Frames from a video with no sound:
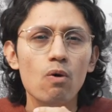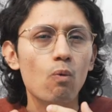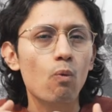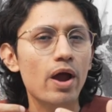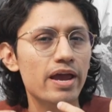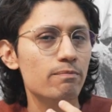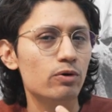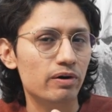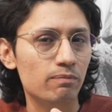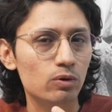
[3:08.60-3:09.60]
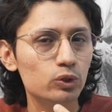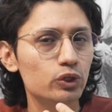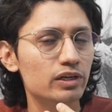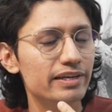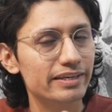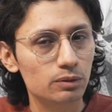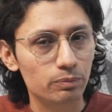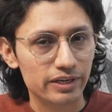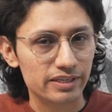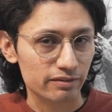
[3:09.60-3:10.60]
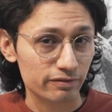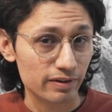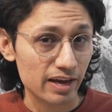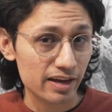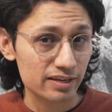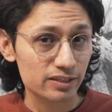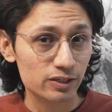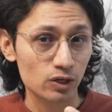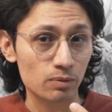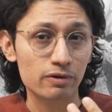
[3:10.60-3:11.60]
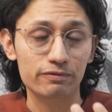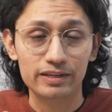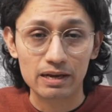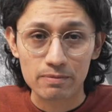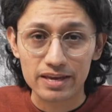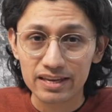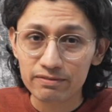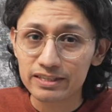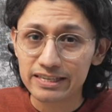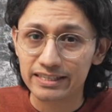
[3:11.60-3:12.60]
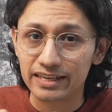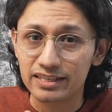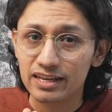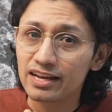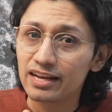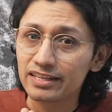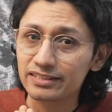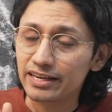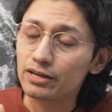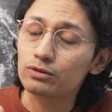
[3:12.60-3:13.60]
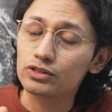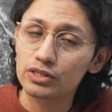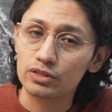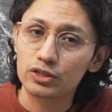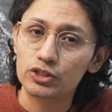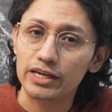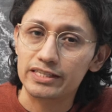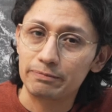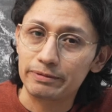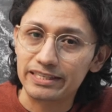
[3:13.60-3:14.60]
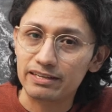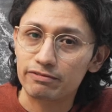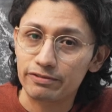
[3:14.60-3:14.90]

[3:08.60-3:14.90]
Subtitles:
way more emotionally expressive, and some of them even said they considered ChatGPT a